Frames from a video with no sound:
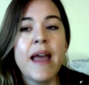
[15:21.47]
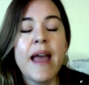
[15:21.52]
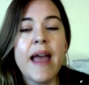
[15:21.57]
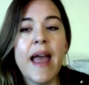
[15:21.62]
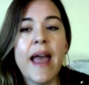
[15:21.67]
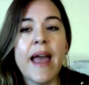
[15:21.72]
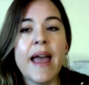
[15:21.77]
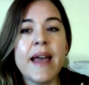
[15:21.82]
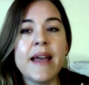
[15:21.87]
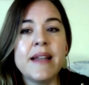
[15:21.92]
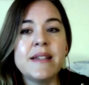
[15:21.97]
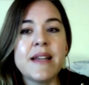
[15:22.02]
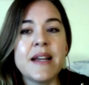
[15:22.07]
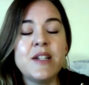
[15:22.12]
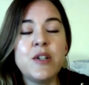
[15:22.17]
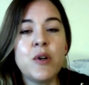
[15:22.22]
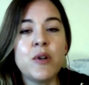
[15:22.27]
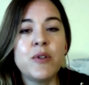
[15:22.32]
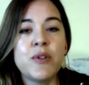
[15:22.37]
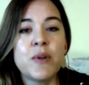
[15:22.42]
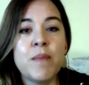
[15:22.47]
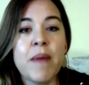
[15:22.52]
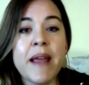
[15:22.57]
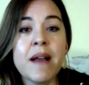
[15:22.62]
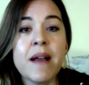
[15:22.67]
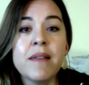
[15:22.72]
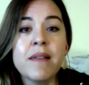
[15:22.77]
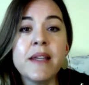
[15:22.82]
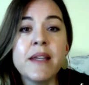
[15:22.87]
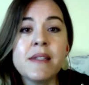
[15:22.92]
And I told her,
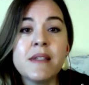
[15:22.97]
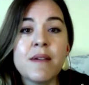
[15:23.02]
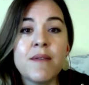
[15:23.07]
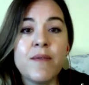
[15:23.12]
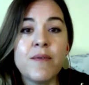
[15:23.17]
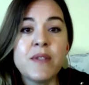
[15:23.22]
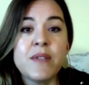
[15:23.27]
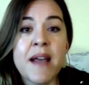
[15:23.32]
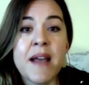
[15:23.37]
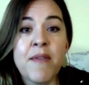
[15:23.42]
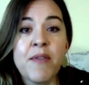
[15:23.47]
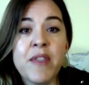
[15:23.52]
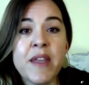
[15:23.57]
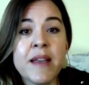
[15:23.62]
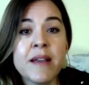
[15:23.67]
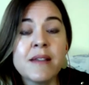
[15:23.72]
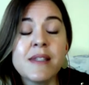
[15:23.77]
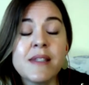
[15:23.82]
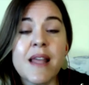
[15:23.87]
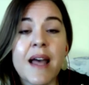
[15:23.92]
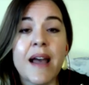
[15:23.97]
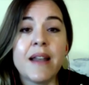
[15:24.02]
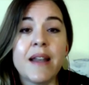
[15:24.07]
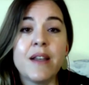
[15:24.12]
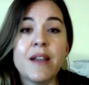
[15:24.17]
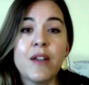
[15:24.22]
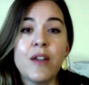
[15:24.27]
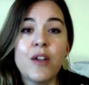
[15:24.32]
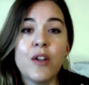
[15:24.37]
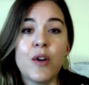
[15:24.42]
make a list of 10 things that
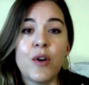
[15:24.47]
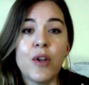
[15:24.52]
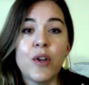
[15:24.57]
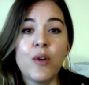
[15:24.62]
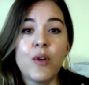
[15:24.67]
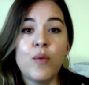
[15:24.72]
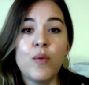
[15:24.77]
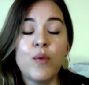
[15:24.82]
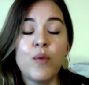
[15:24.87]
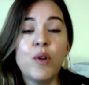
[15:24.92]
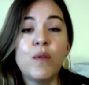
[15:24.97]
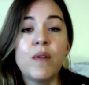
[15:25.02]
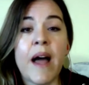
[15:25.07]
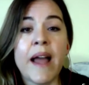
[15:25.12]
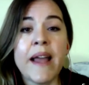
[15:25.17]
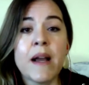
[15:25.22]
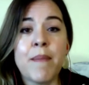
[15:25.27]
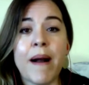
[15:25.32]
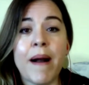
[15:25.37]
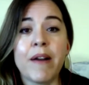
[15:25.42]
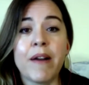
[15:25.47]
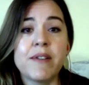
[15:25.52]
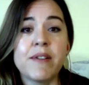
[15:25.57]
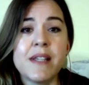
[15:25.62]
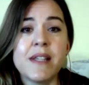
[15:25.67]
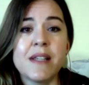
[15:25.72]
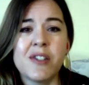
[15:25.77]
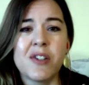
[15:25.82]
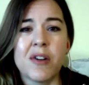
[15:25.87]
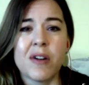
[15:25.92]
you like about your
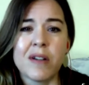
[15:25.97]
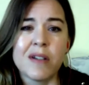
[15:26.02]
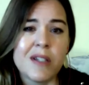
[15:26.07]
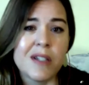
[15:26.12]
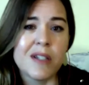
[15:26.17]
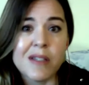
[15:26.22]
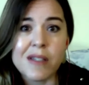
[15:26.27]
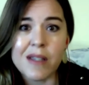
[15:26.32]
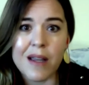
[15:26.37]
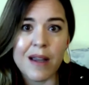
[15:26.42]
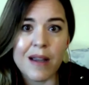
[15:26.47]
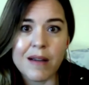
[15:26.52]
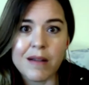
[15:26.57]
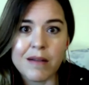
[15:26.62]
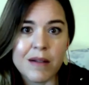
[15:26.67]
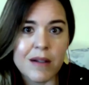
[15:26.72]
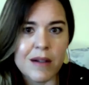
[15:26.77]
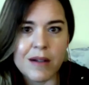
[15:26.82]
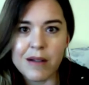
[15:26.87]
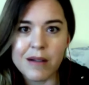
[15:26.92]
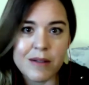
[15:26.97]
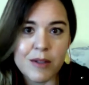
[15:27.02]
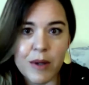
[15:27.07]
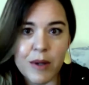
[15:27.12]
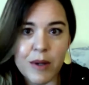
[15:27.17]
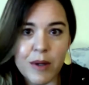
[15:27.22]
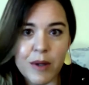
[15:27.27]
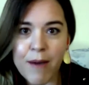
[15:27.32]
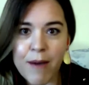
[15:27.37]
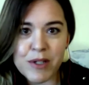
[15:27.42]
sister. And she was like, oh, do
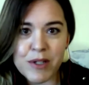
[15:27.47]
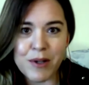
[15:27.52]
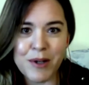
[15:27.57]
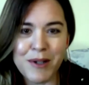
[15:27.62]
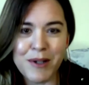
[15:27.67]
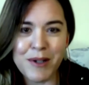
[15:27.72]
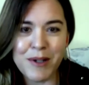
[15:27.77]
I have to?